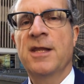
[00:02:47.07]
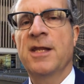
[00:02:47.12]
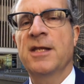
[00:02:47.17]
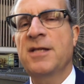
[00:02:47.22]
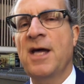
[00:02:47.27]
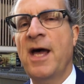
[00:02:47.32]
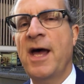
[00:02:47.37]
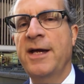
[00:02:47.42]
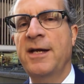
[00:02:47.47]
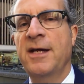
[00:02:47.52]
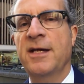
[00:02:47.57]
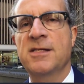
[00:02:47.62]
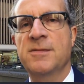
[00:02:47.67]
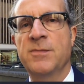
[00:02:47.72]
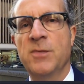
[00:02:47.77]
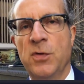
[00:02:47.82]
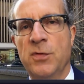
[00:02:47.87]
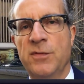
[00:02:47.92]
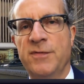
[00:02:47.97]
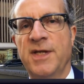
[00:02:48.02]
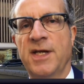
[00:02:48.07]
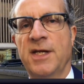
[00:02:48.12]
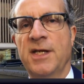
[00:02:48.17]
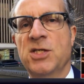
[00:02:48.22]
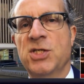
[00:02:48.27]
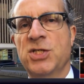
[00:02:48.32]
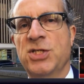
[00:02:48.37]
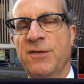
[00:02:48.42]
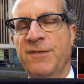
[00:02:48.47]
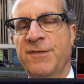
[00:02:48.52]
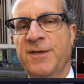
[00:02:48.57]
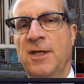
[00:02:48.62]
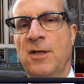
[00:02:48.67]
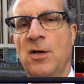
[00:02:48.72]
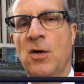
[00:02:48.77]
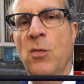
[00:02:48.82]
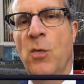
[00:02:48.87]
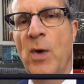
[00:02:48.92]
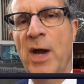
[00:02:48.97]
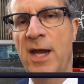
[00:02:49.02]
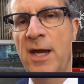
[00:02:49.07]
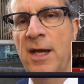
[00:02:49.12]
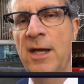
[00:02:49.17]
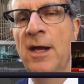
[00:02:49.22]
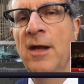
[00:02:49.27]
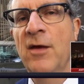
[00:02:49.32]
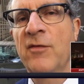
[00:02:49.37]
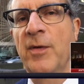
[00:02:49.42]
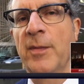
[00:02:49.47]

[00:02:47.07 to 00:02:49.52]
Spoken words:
The tide has moved, and it's shifted away